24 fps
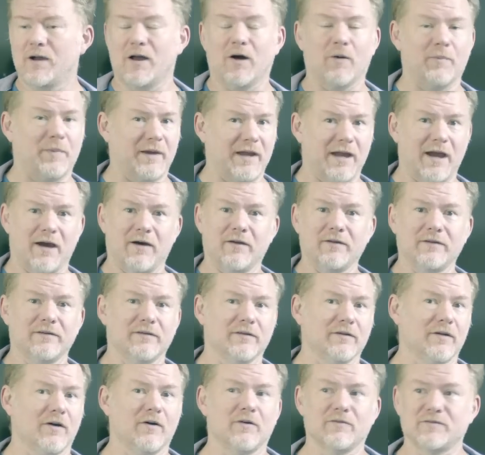helping out
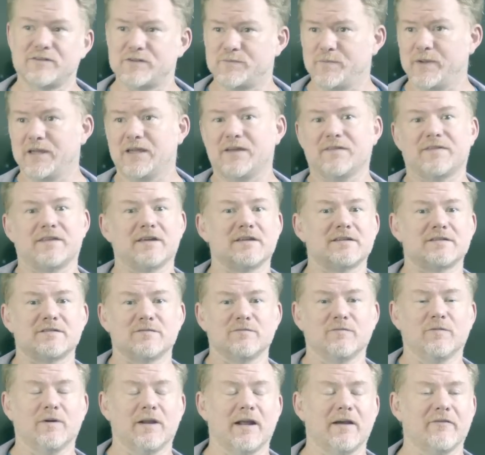and I'll speak at this
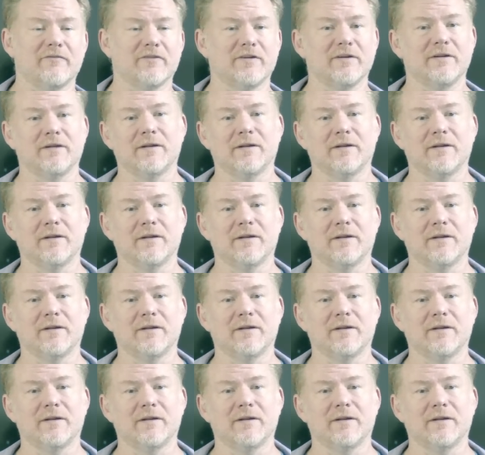and whatever.